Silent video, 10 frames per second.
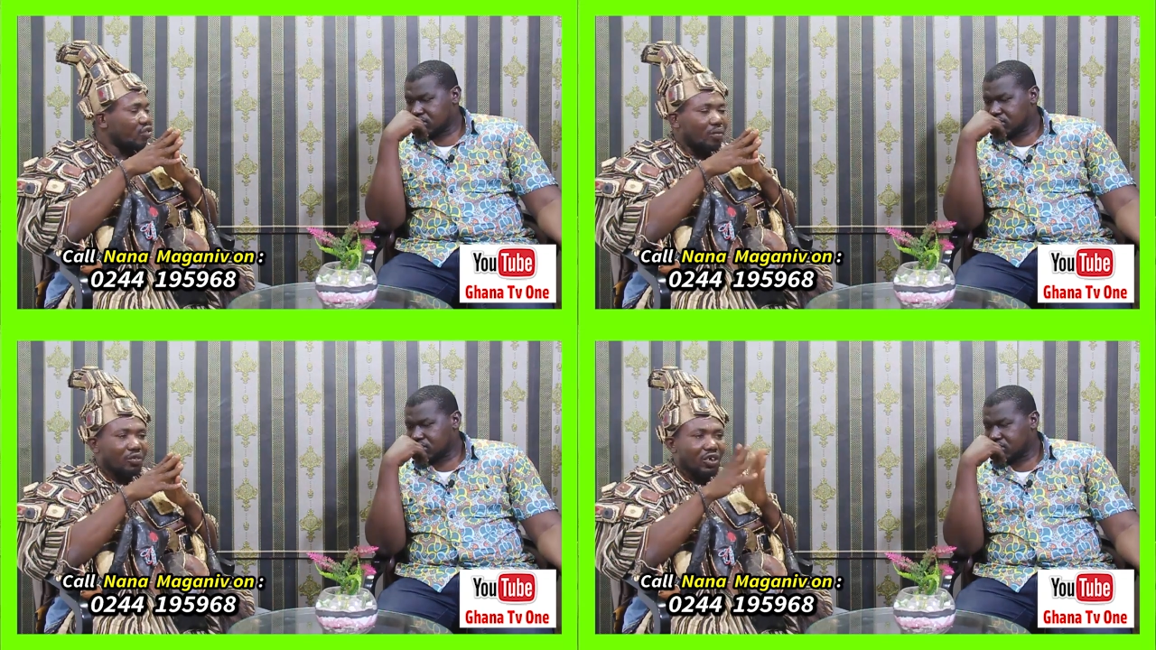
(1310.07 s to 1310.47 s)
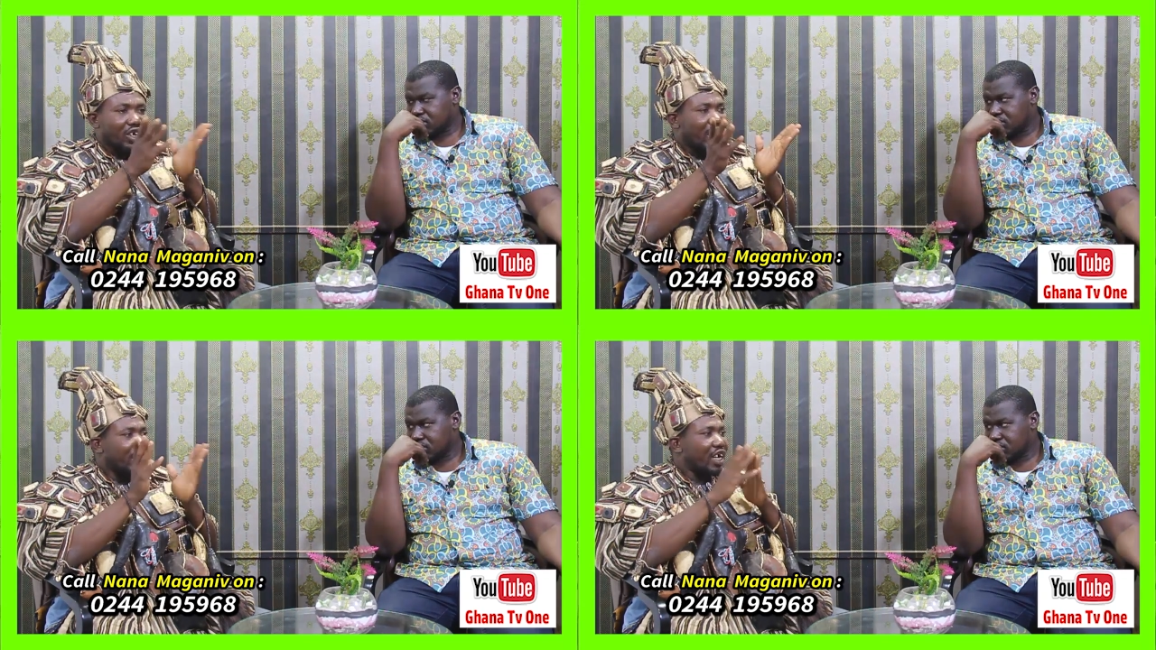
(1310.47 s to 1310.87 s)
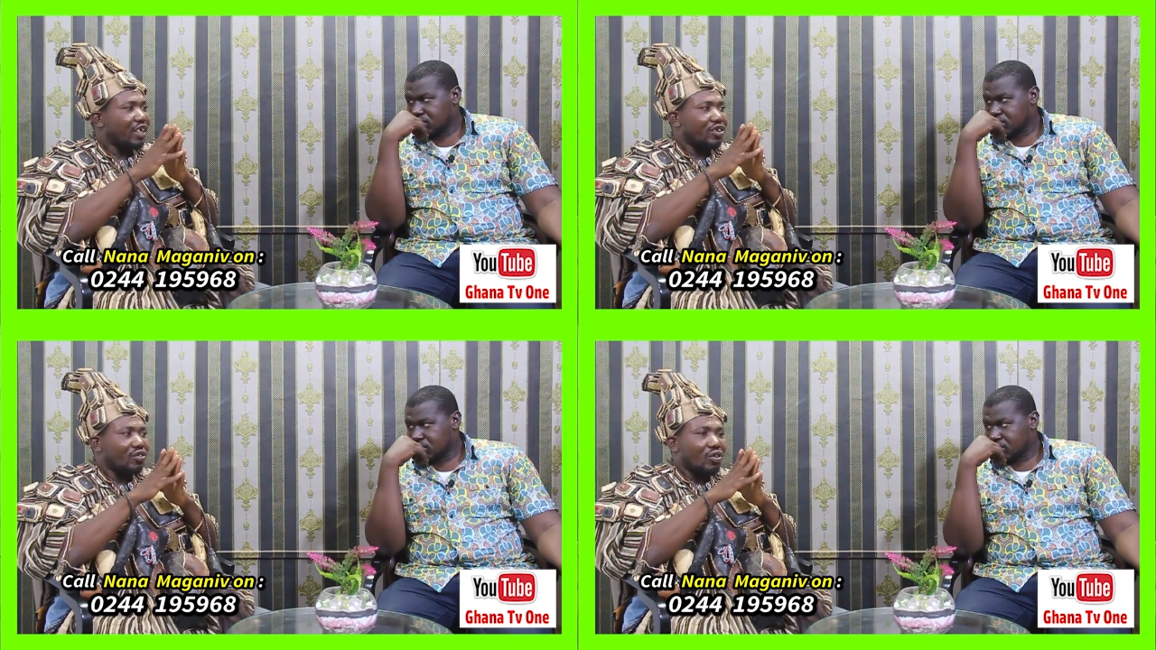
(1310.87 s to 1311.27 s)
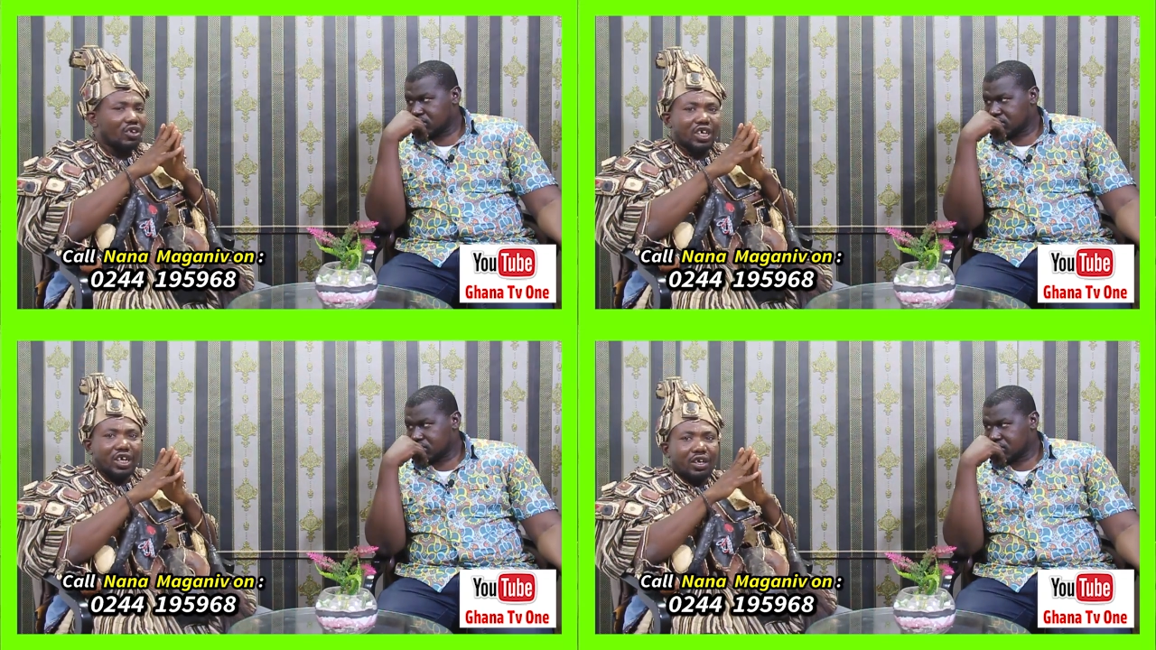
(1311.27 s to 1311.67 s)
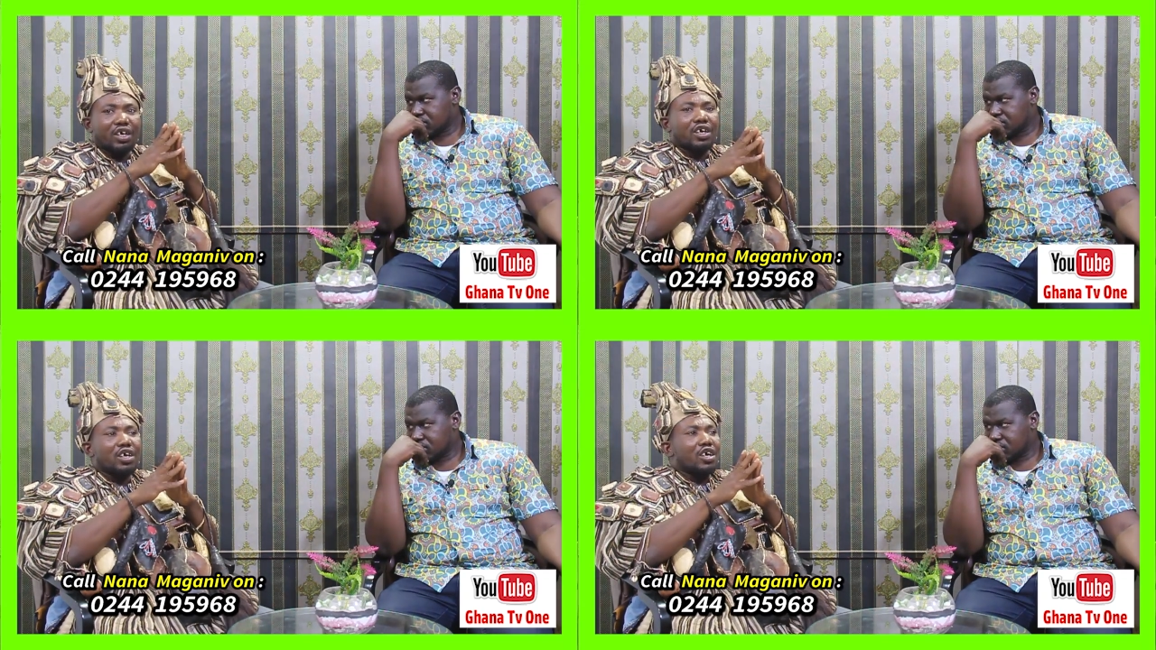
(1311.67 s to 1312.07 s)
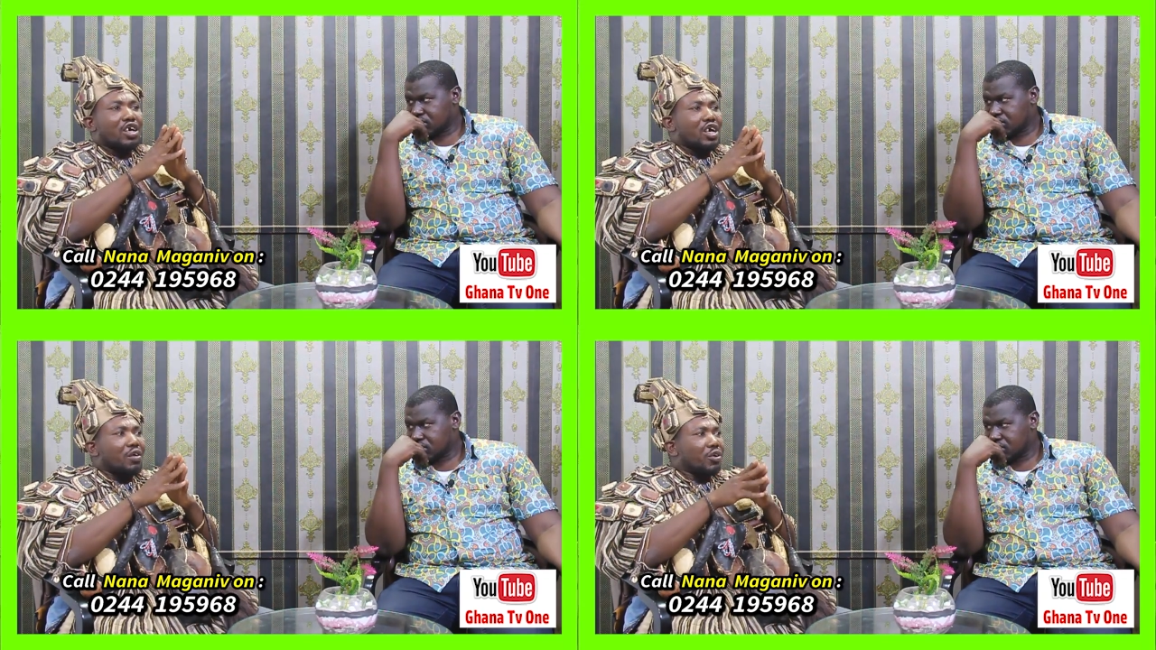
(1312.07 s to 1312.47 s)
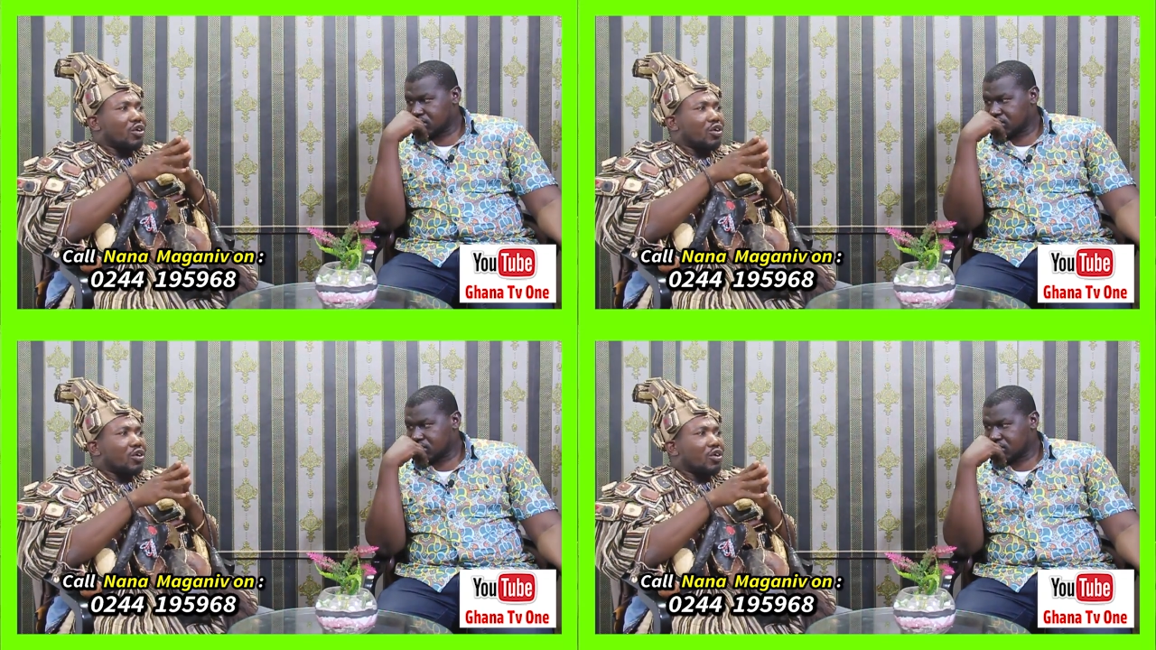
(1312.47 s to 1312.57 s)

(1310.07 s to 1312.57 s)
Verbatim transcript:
Speaker 1: Something like that is not there, mm.